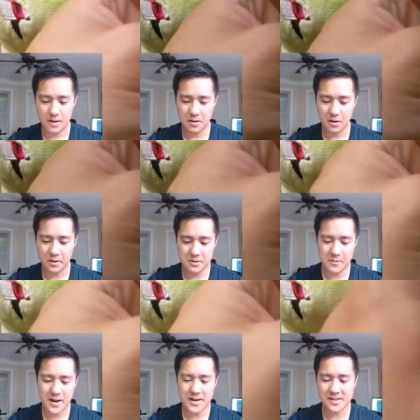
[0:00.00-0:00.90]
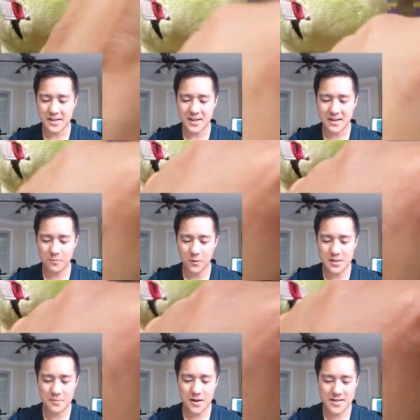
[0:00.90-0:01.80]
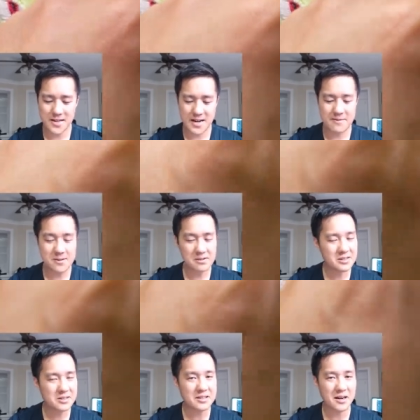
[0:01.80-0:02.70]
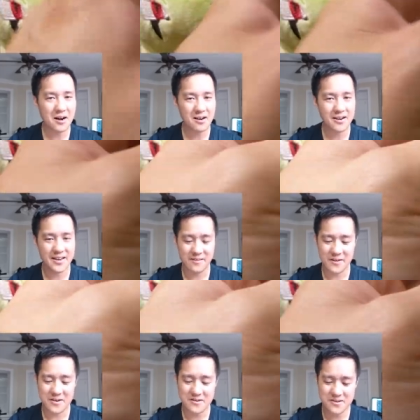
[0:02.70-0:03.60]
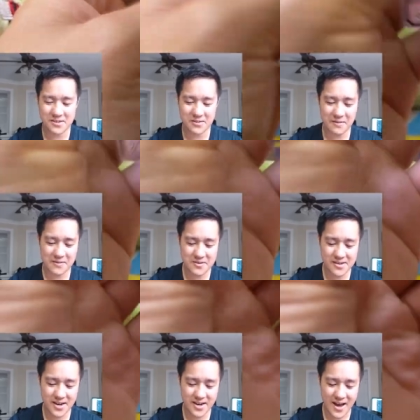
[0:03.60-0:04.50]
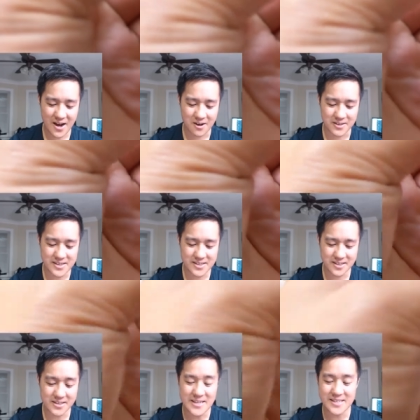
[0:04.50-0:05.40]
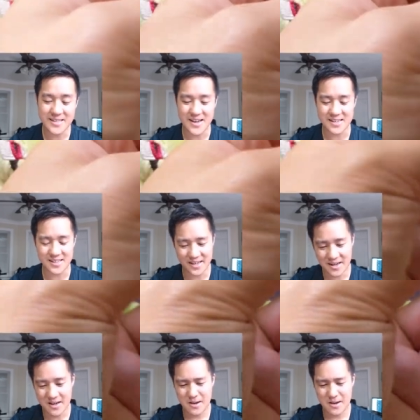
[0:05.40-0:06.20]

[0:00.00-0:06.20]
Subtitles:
Although to be honest, like once upon a time this was a good card, and if you say now these days, like,